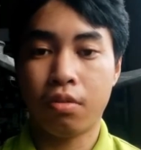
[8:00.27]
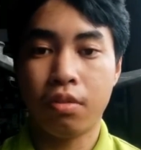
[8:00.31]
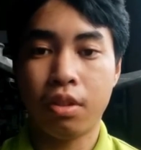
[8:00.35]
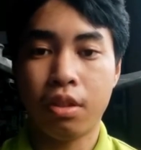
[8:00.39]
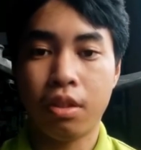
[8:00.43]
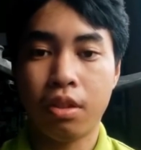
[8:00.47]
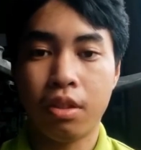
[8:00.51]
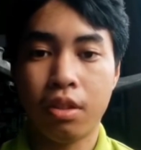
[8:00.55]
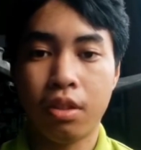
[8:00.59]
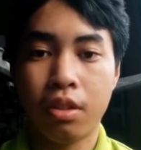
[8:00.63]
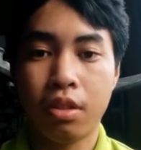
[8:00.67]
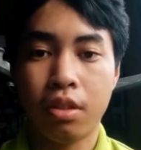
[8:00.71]
one
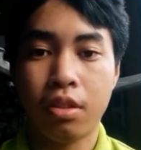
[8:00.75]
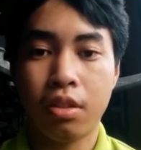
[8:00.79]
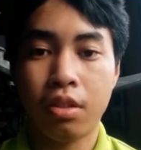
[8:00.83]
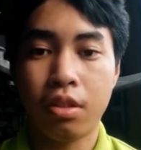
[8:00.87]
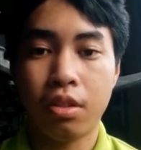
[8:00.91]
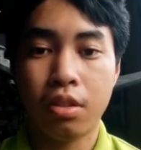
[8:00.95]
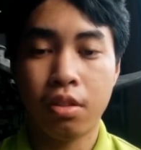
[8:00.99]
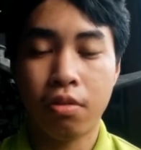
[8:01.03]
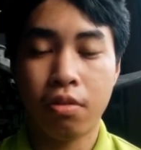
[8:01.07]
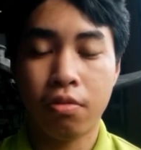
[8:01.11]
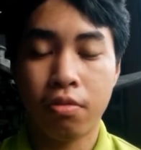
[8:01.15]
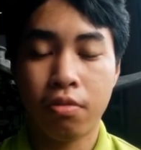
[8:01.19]
of the
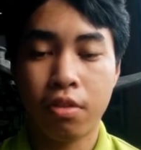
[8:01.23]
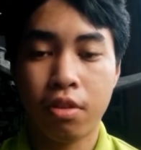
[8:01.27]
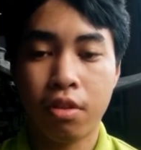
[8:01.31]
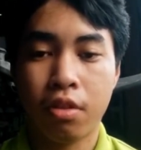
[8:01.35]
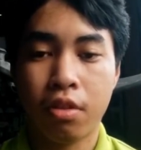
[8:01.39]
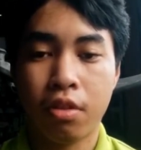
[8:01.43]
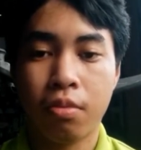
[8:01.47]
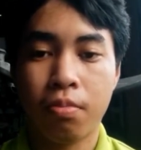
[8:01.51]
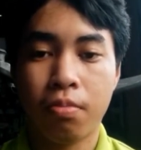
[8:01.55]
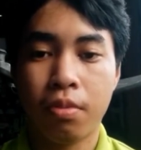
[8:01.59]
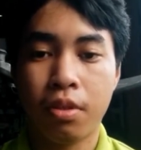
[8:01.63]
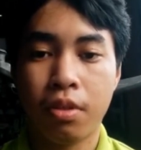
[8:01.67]
safety
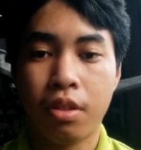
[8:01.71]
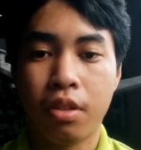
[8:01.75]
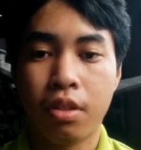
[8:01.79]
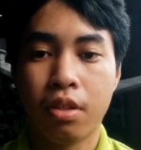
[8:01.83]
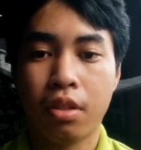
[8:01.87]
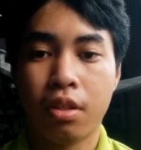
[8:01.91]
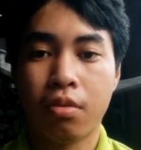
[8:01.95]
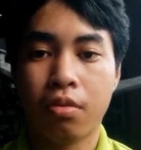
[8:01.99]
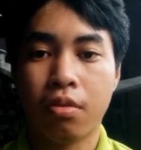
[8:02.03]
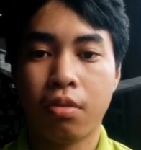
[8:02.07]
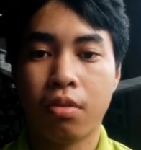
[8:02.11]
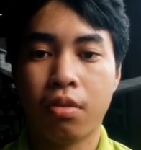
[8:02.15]
equipment
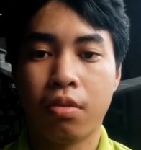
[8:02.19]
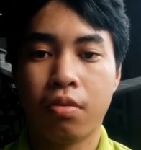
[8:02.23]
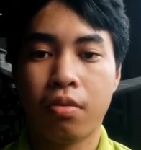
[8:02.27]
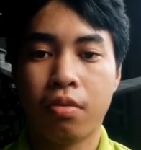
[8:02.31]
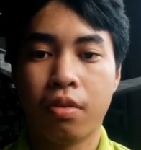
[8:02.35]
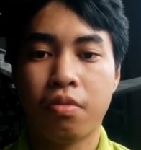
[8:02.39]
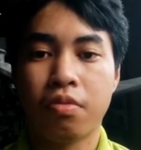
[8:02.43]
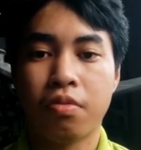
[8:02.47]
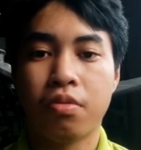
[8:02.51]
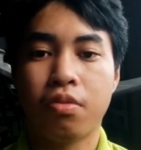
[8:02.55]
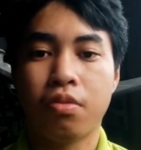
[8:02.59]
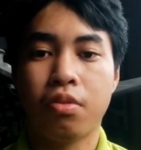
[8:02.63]
that our
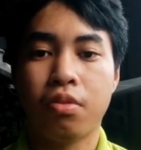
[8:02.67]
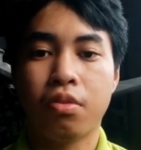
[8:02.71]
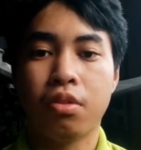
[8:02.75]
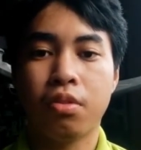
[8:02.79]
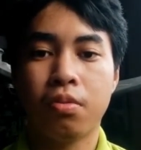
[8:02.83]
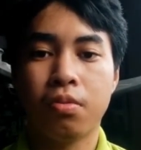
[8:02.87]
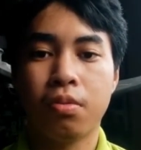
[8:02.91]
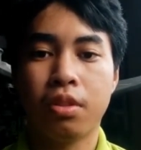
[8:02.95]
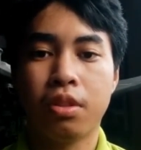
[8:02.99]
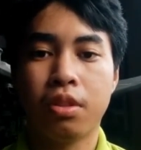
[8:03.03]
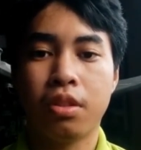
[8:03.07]
group has choose,